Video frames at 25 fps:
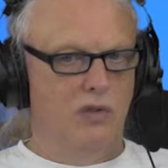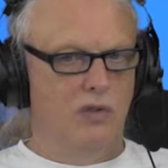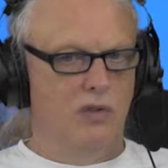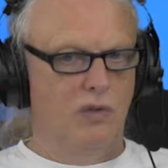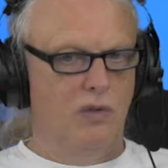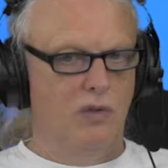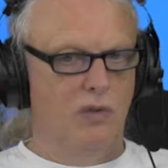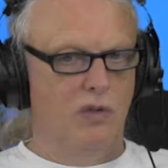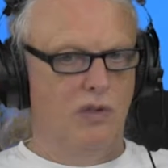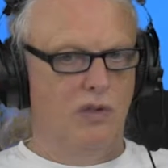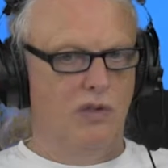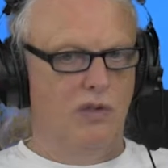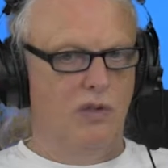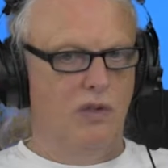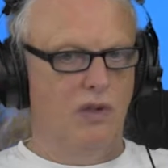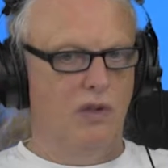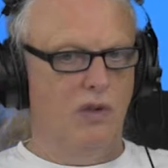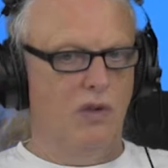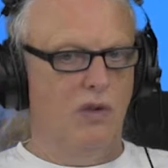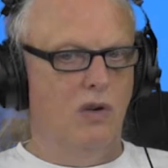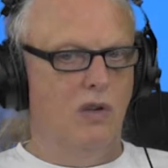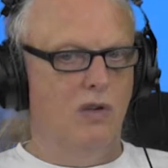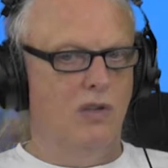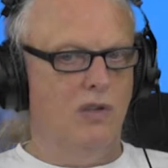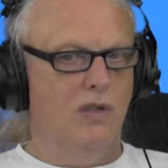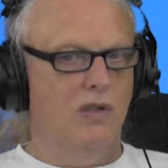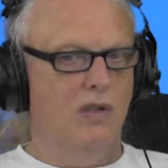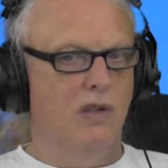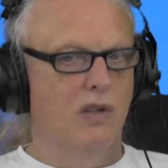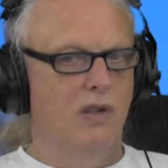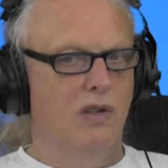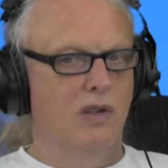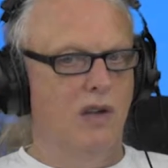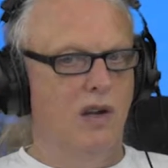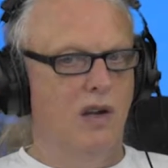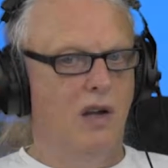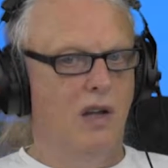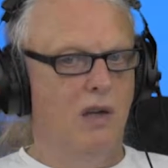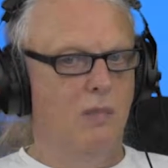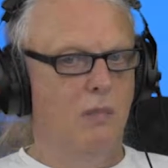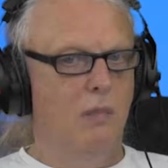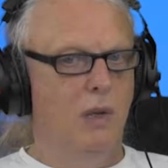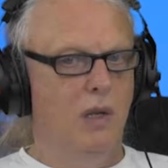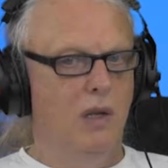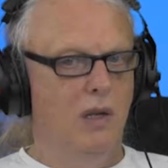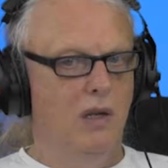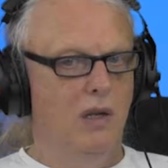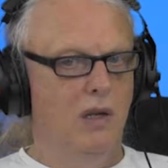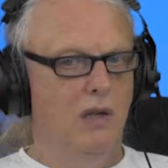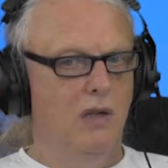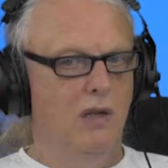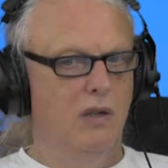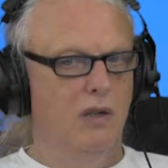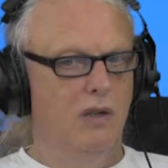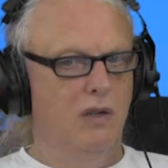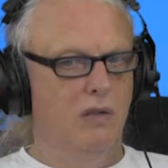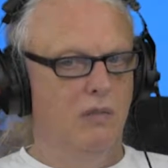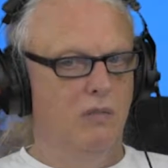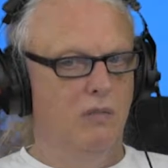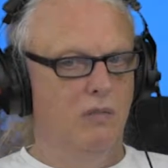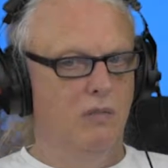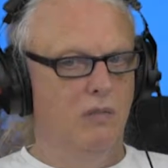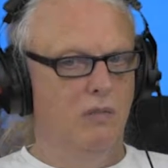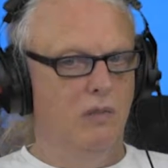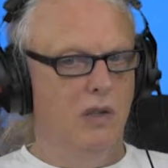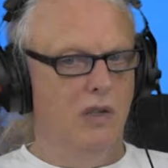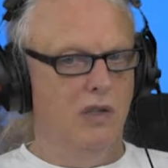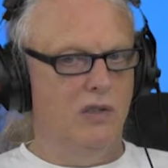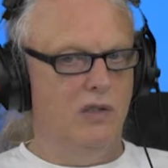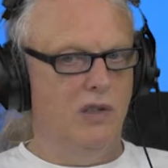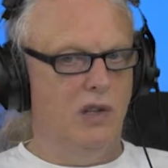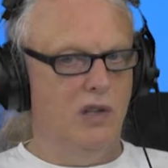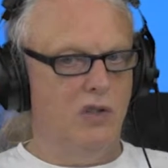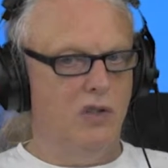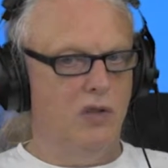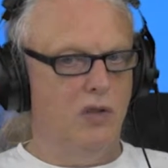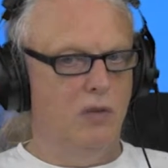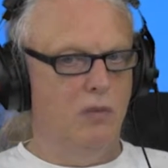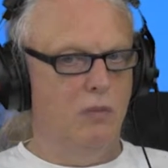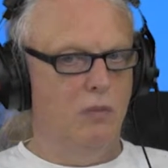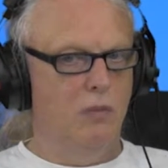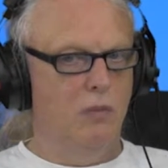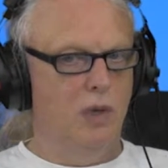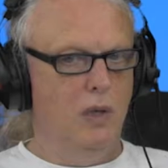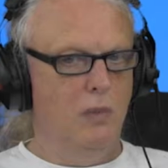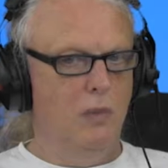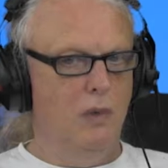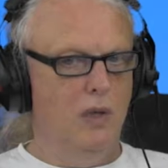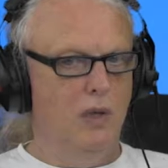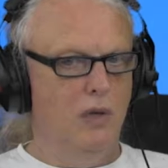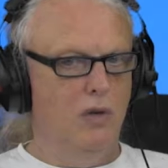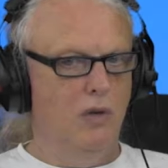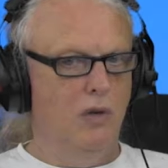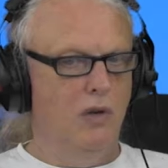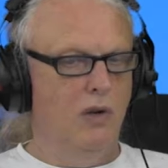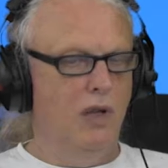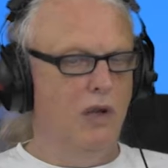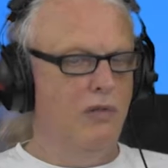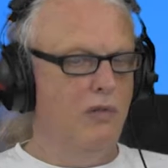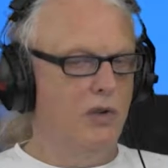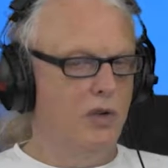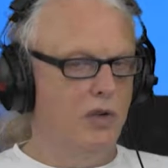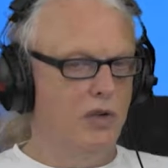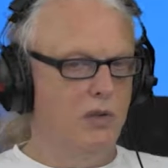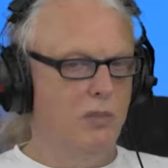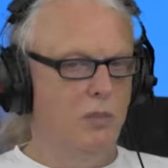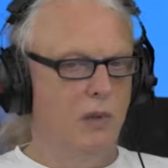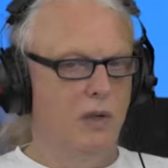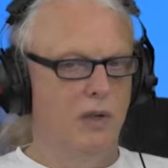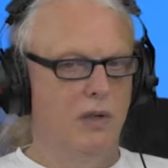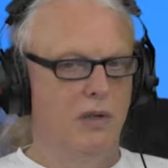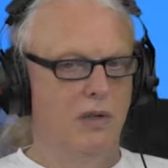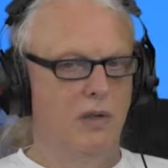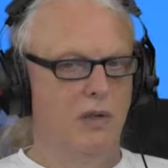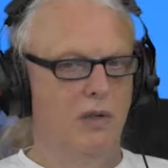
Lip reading: So it's not a constant heartbeat as such, maybe on average, but